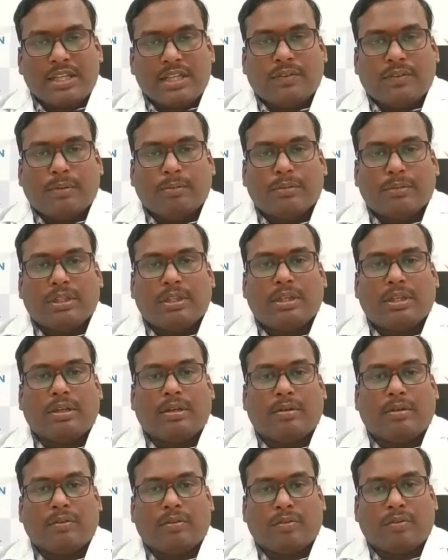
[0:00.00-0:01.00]
from
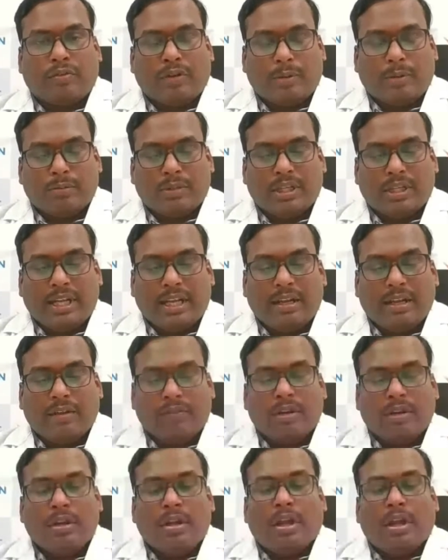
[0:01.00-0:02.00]
day
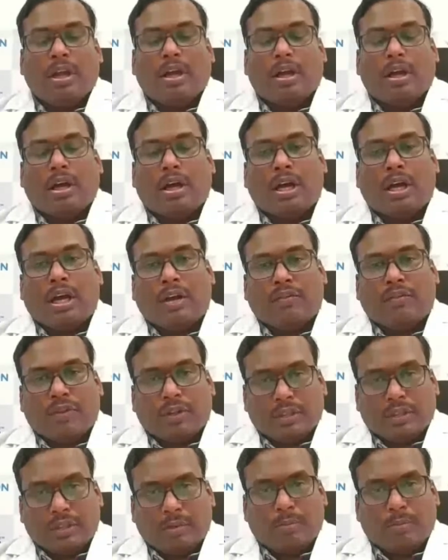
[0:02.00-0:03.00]
after
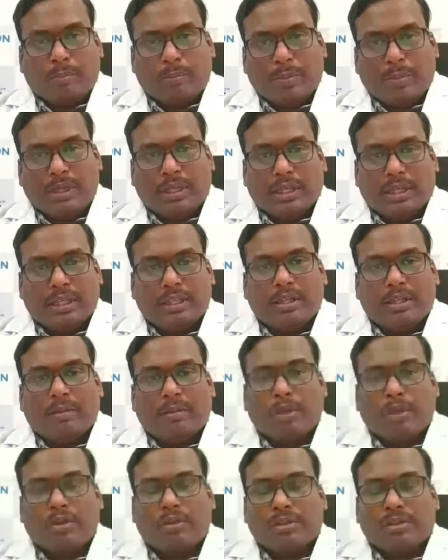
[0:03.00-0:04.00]
the birth
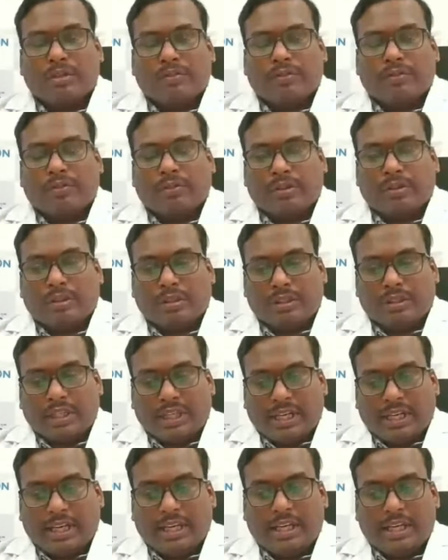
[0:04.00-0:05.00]
because of the
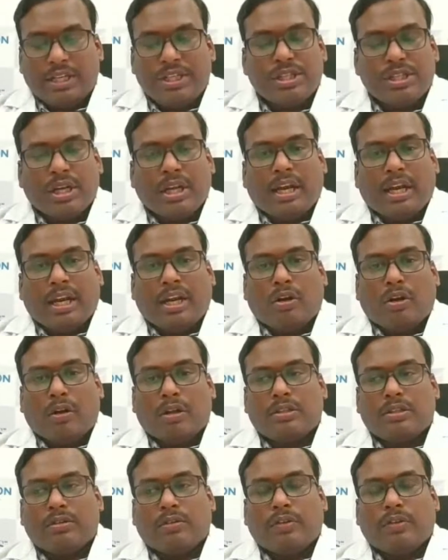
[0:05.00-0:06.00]
age, and
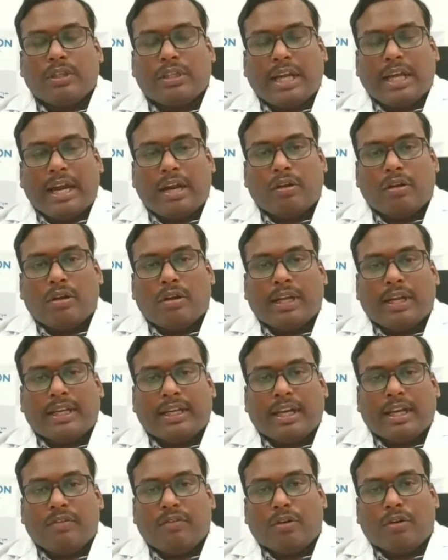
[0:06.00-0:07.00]
also with the add-on like
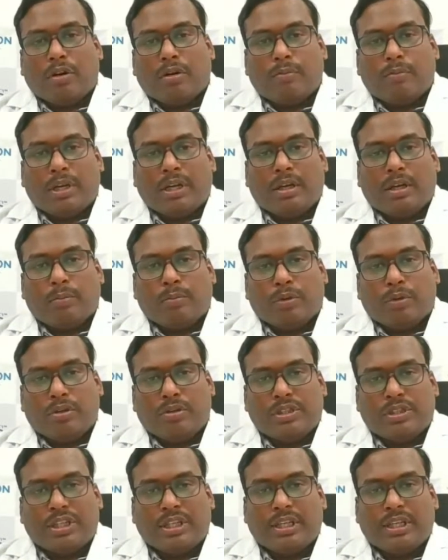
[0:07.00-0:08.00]
environmental
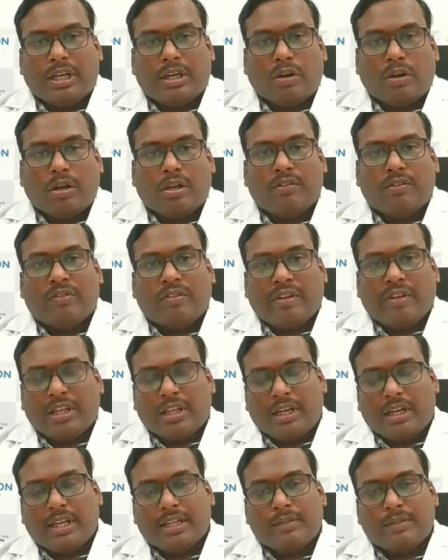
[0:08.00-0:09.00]
pollution and all
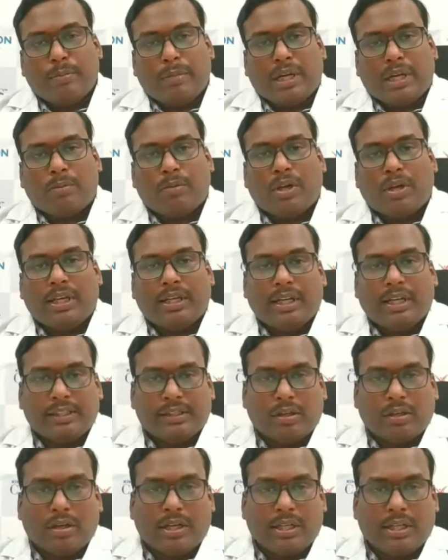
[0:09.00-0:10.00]
various metabolic
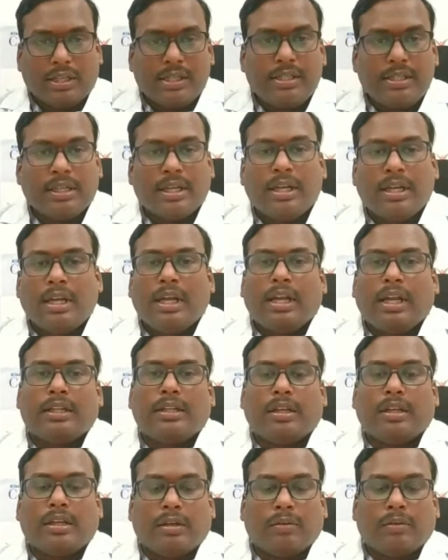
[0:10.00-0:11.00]
disorders,
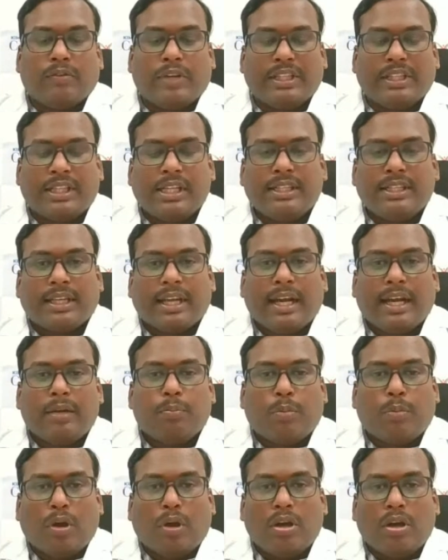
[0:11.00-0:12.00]
the vessels get
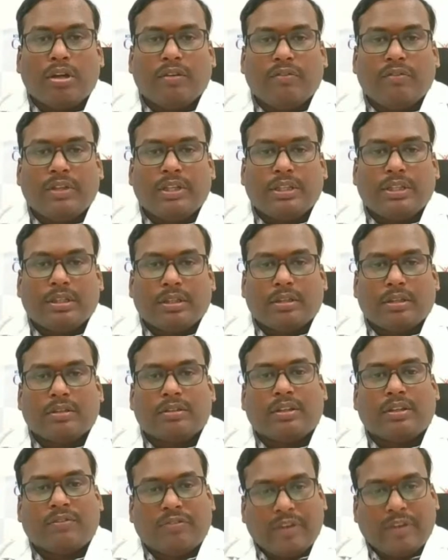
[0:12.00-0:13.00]
blocked with
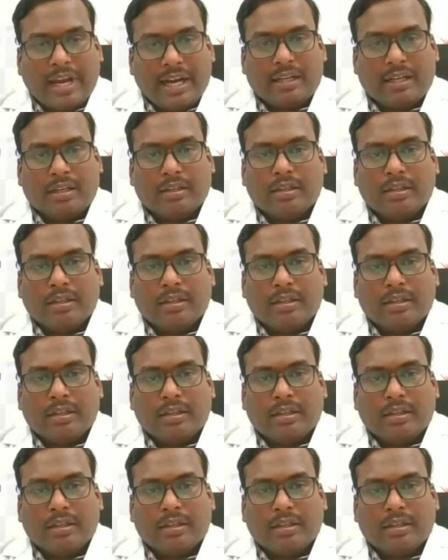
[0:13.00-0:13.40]
the fat.